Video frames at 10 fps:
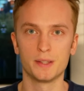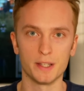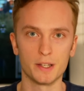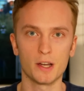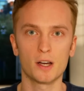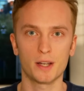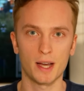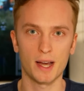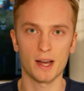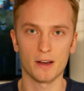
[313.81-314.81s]
did not
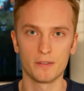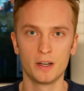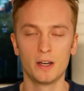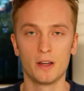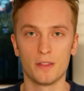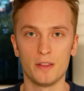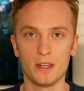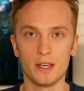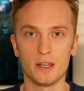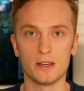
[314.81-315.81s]
have
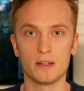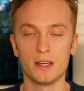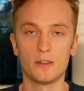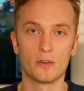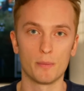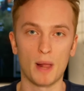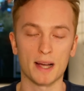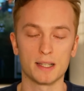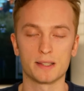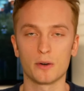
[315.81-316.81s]
either the
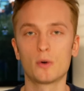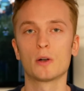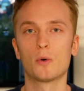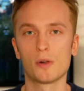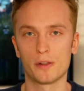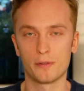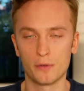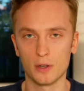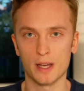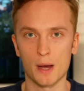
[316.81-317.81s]
blacklist at all or the
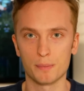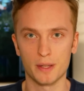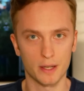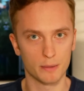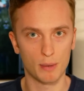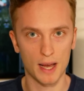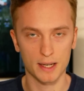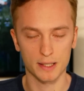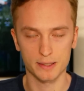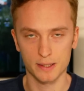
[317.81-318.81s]
fully updated
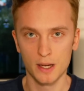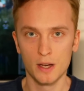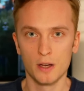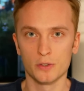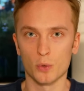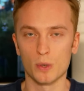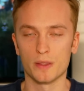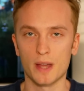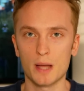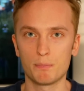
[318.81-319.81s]
blacklist. So
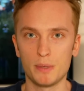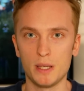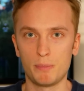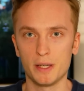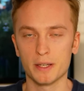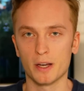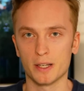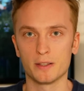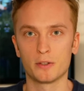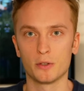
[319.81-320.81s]
when that BP got
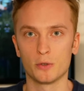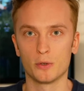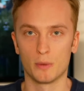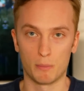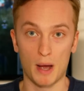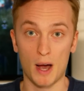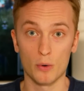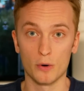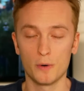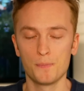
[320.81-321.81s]
into
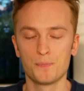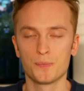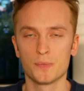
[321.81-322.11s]
power